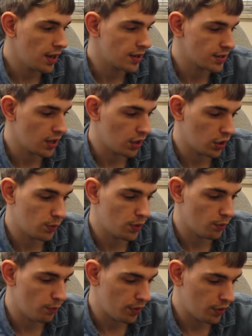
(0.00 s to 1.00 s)
It's an
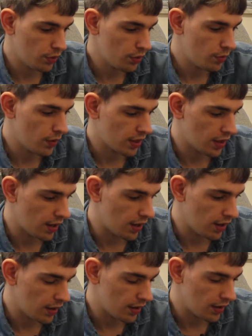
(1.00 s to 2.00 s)
aluminum build with
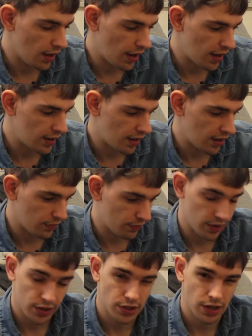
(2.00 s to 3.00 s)
a iodine
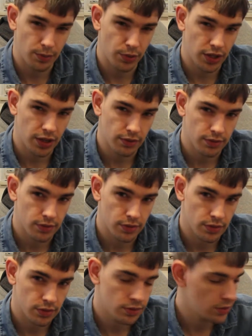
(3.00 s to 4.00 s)
finish, I believe.
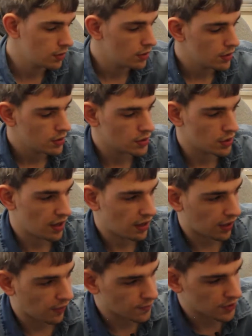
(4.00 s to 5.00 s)
So
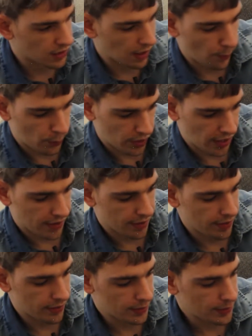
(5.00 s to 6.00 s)
that gives it that black
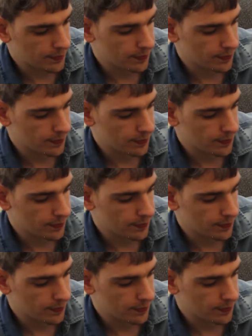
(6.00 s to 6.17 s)
color.